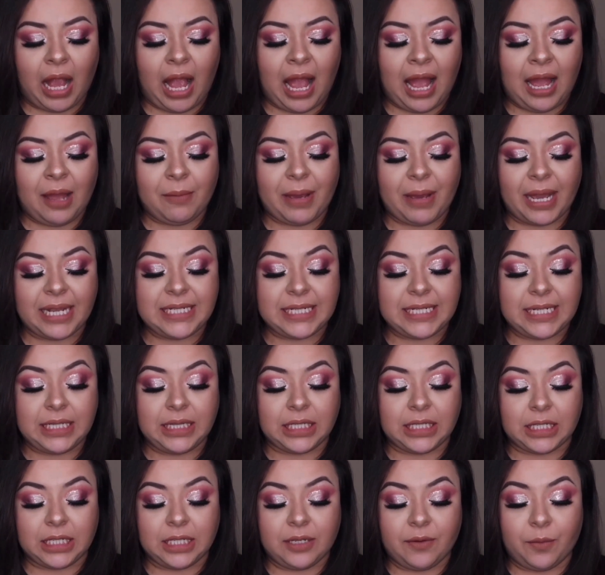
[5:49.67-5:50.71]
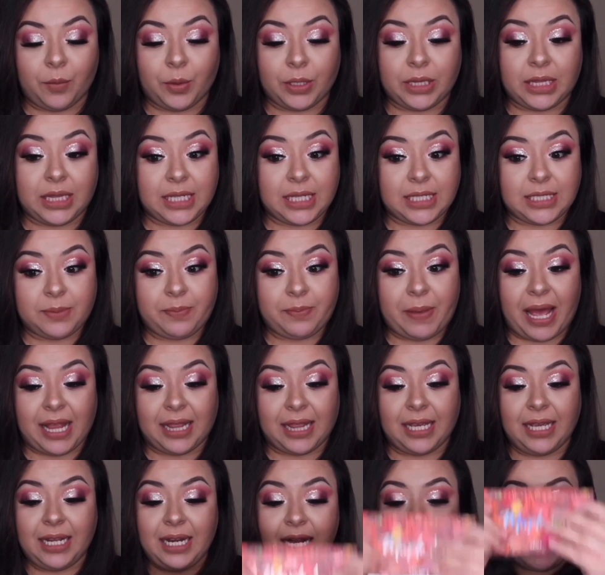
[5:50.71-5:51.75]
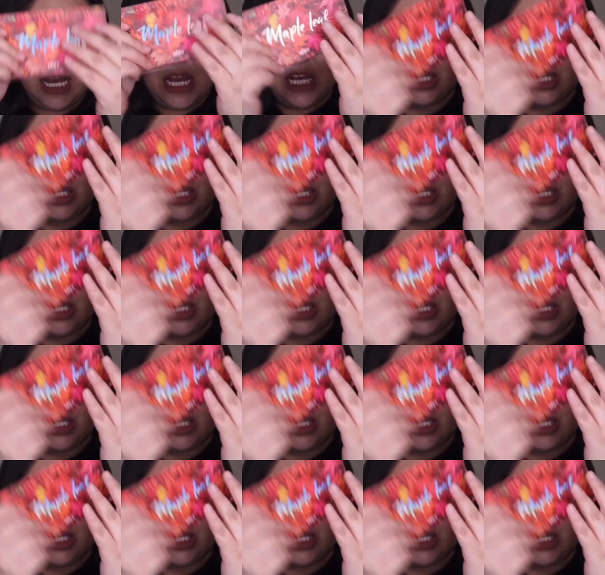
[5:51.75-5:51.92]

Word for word: um, I did a look with this palette